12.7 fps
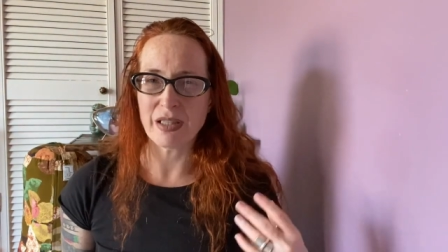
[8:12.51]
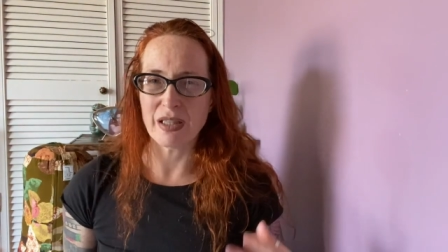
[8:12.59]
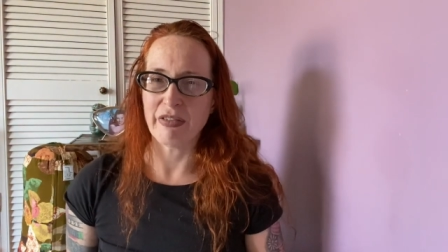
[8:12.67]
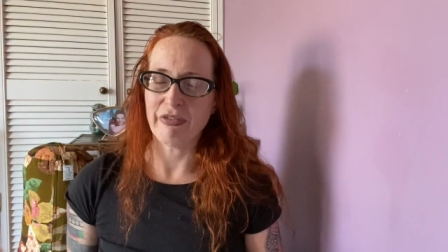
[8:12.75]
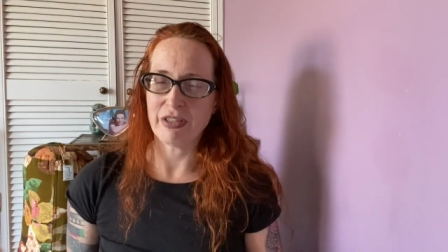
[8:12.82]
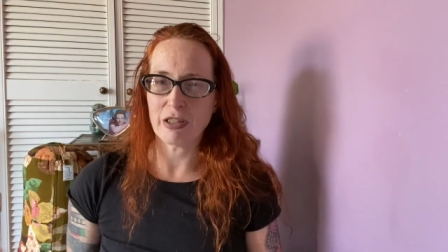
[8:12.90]
in
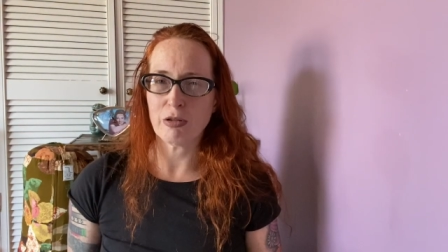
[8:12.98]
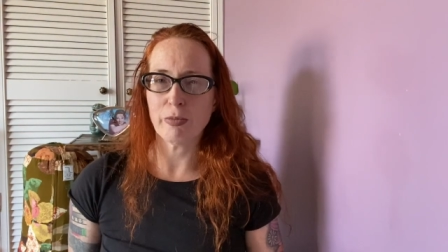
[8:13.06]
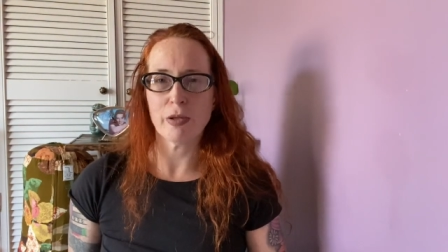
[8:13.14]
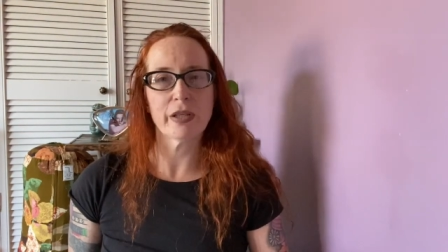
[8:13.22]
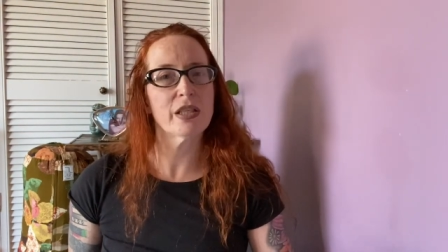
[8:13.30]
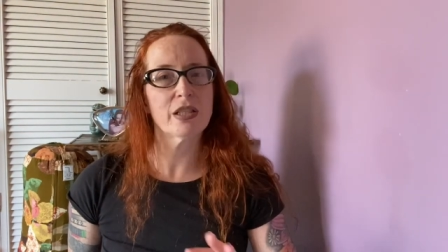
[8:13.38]
the physical
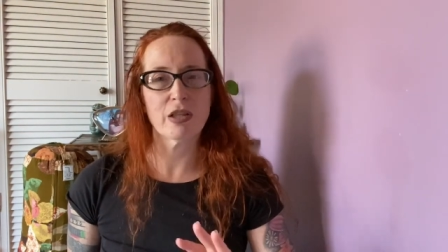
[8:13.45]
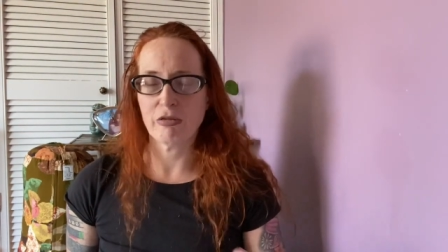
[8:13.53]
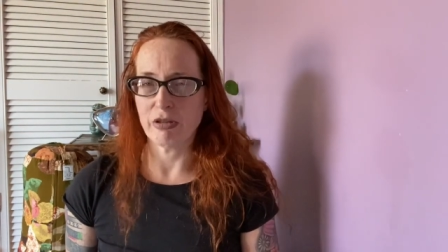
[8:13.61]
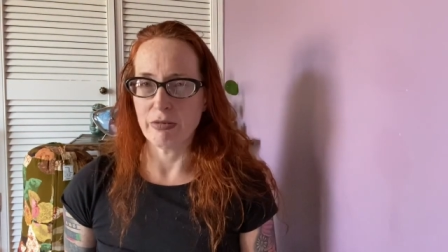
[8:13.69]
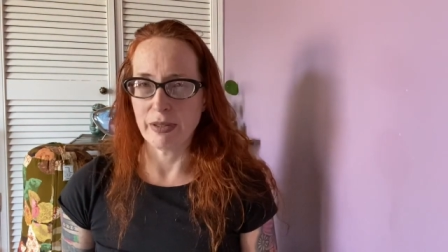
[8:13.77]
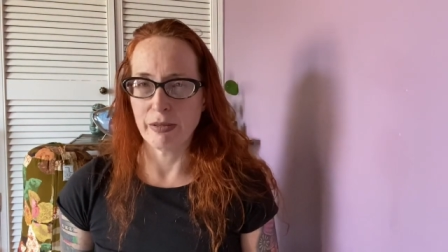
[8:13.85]
body is
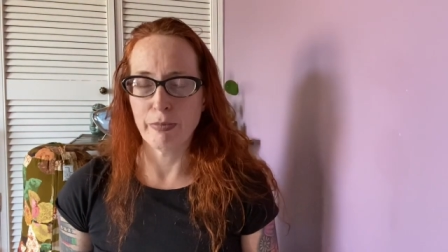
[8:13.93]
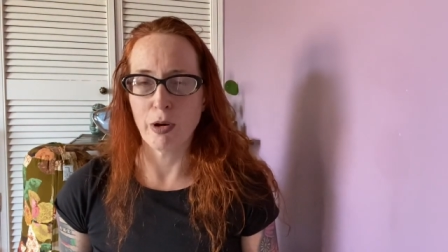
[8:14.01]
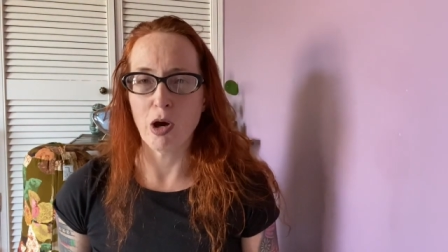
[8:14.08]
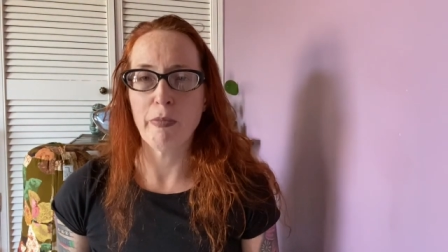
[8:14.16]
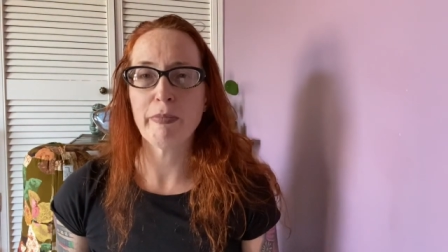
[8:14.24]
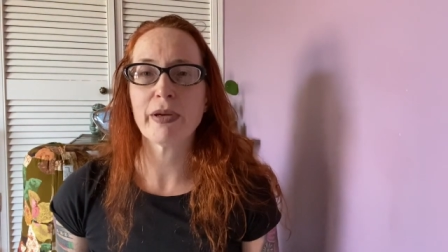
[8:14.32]
incredibly
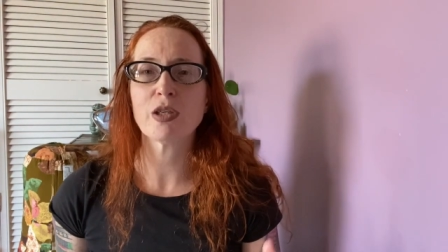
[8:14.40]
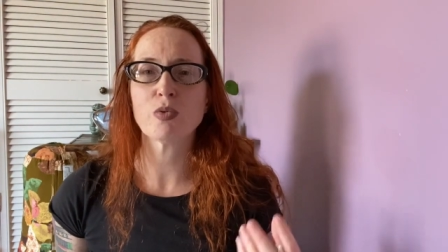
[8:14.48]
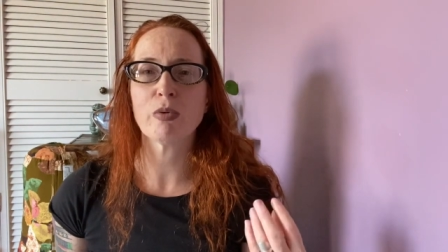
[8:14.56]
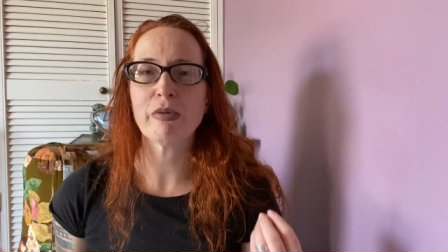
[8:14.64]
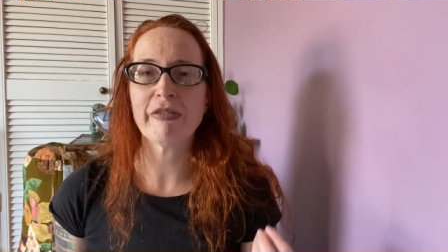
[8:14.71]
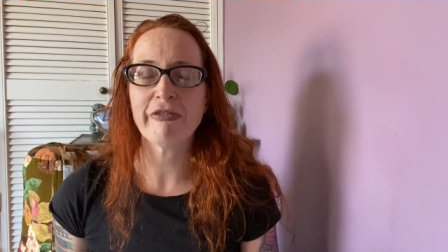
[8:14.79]
important because
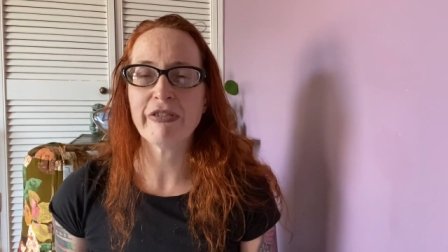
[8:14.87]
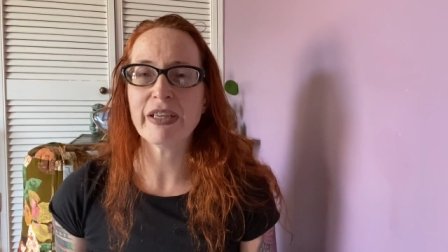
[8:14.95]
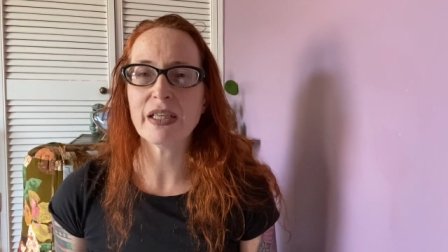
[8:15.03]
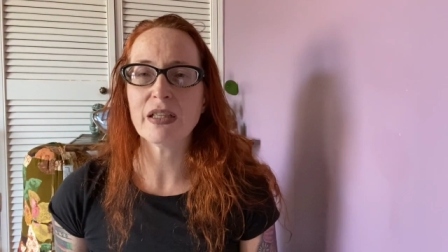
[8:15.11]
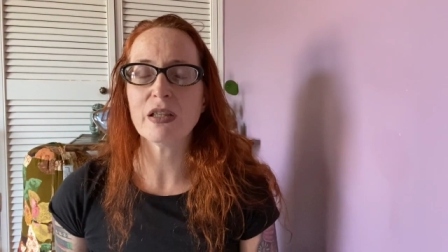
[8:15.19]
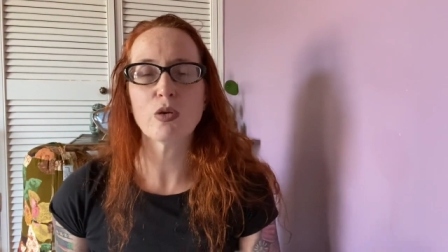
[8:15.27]
when we
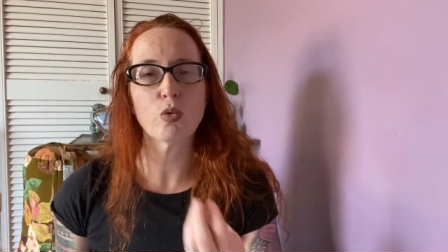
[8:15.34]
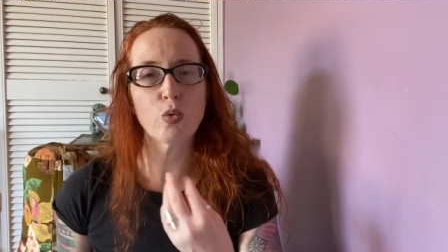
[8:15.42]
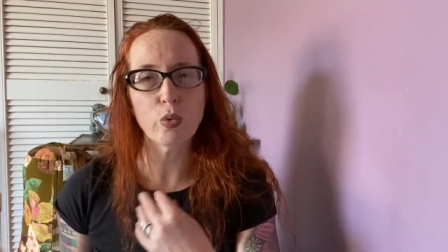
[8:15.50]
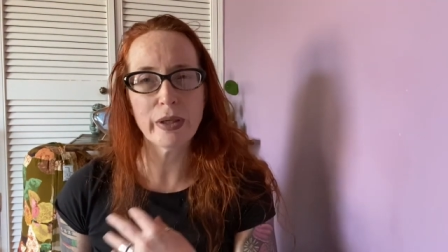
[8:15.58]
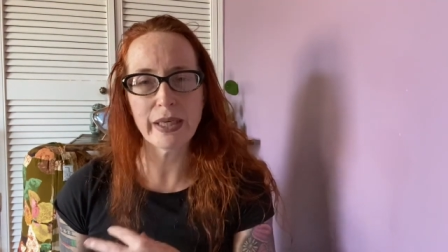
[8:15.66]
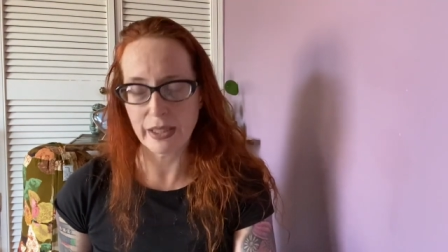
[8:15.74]
feel,
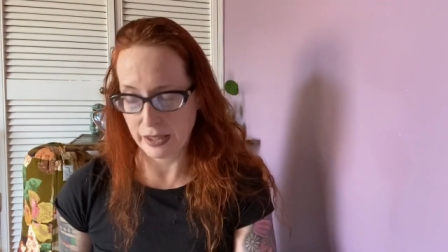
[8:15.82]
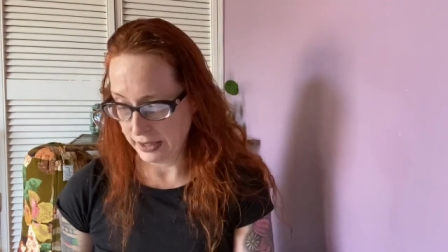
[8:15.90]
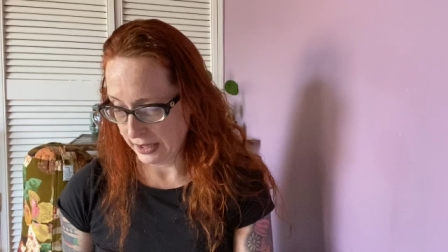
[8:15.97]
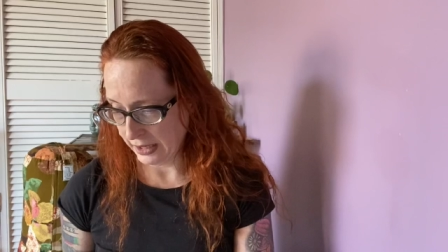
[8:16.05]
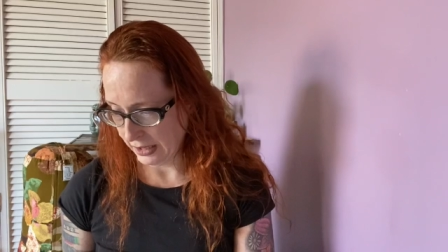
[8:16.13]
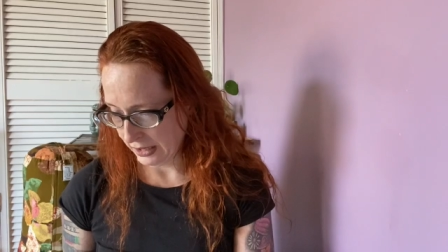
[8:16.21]
we can
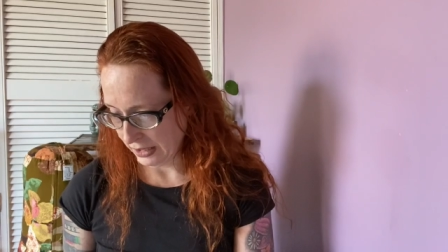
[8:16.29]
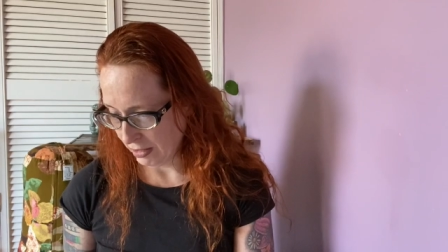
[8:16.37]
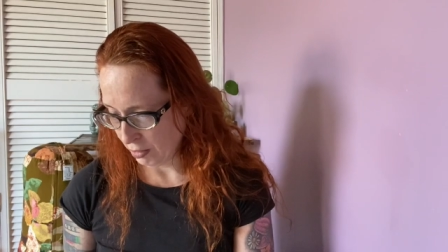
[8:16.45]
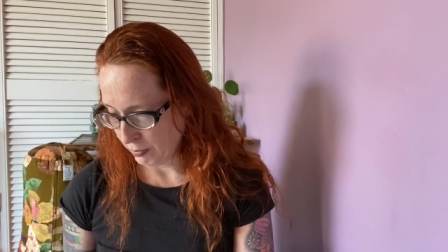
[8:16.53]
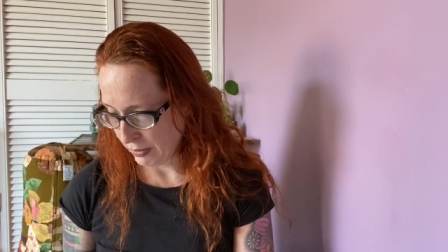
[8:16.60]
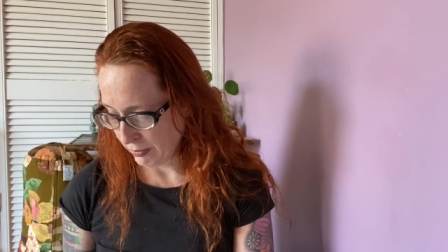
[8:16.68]
heal a
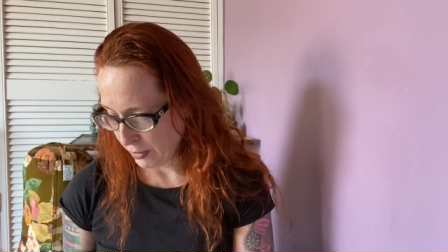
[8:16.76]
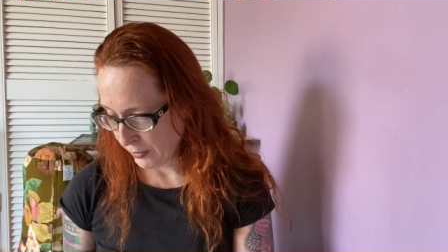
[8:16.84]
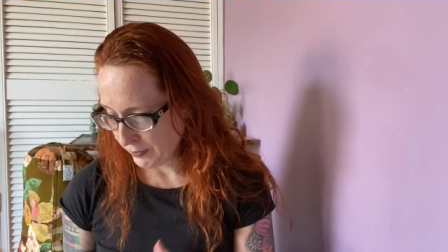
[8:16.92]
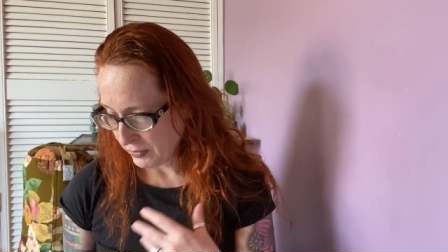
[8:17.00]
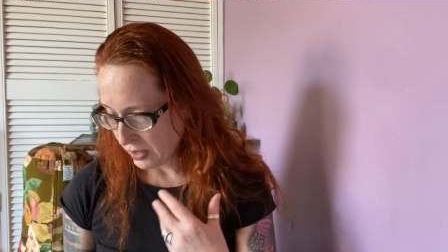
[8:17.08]
little bit more.